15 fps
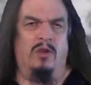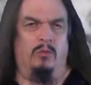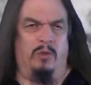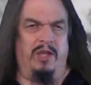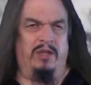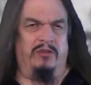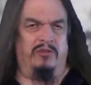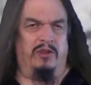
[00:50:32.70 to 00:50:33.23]

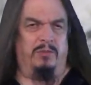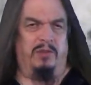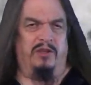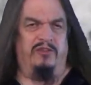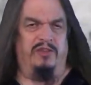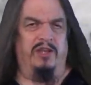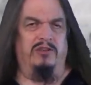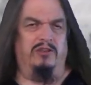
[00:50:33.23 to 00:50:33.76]
Whales are
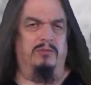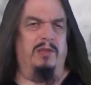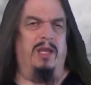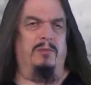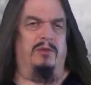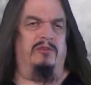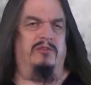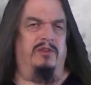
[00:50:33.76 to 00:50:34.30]
placental
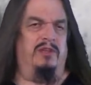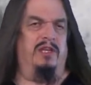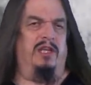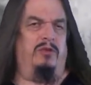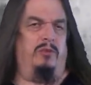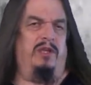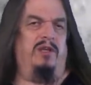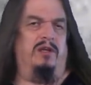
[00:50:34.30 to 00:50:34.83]
mammals,
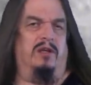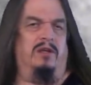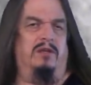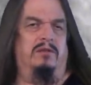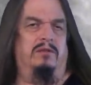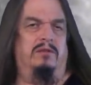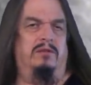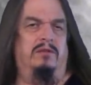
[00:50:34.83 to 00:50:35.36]
like we are.
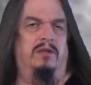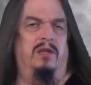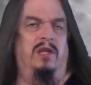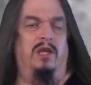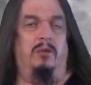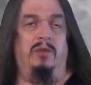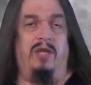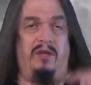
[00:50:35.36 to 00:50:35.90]

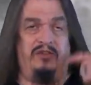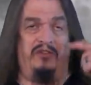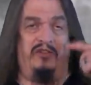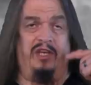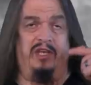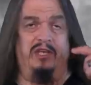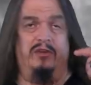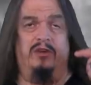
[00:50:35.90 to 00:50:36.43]
We have a
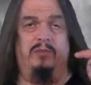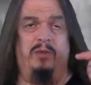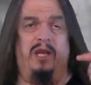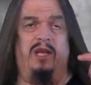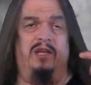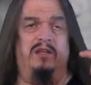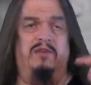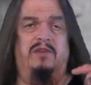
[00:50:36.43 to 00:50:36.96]
secondary
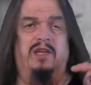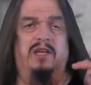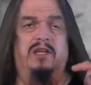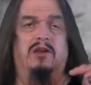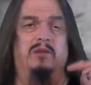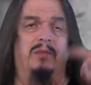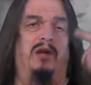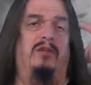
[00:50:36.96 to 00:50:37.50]
palate
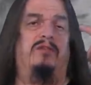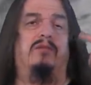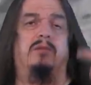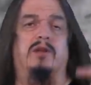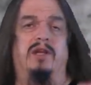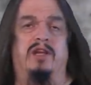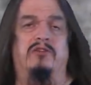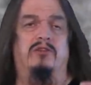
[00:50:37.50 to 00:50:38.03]
dividing our mouth from
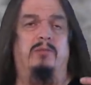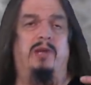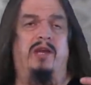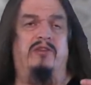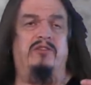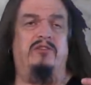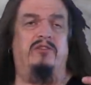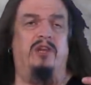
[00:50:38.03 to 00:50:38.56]
our nasal
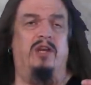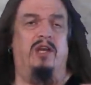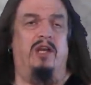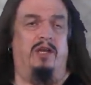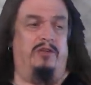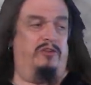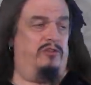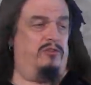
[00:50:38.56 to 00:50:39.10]
passage.
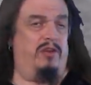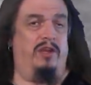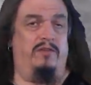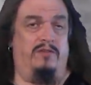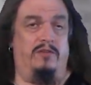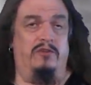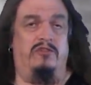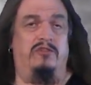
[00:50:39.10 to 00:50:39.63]
This trait
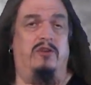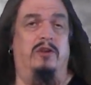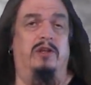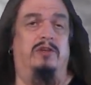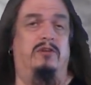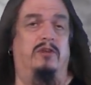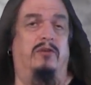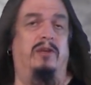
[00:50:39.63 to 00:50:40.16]
first
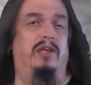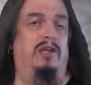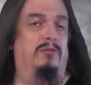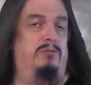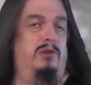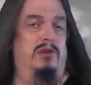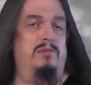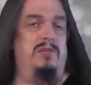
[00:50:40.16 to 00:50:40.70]
started growing
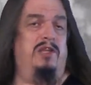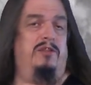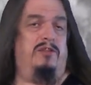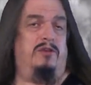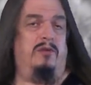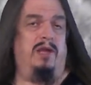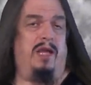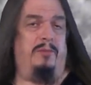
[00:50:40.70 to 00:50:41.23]
in Permian
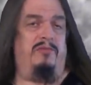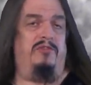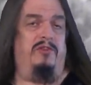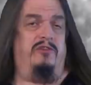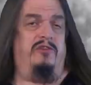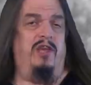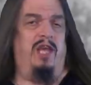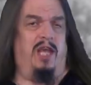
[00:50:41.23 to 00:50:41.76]

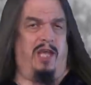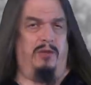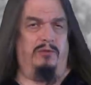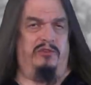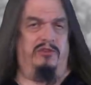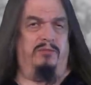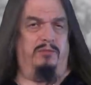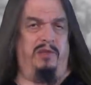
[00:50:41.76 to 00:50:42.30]
therapsids and
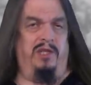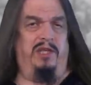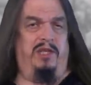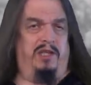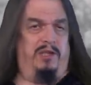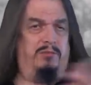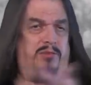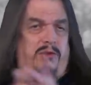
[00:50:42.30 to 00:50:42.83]
was
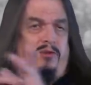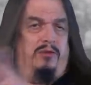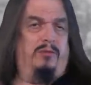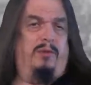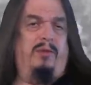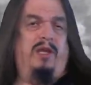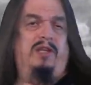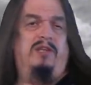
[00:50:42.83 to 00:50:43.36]
completed in
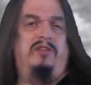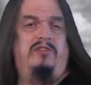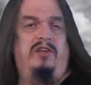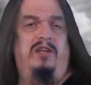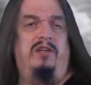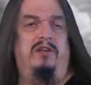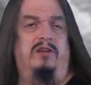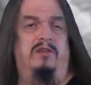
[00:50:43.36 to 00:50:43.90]
proto-mammalian
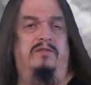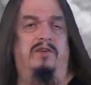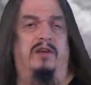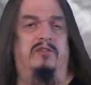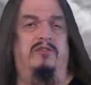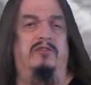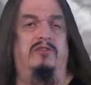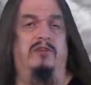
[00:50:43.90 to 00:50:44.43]
cynodont
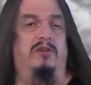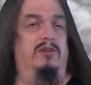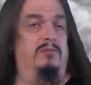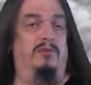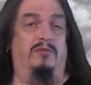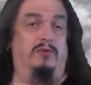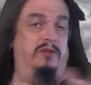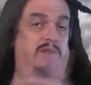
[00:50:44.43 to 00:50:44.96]
fossils
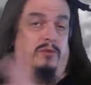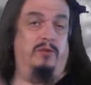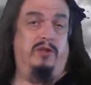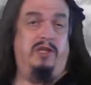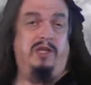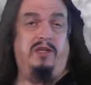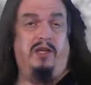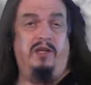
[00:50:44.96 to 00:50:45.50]
long before there
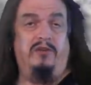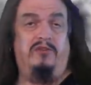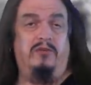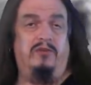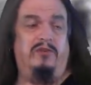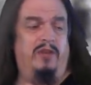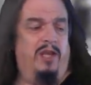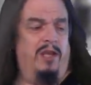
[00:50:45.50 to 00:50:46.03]
were any
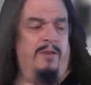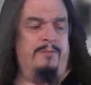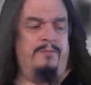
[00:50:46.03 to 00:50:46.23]
dinosaurs.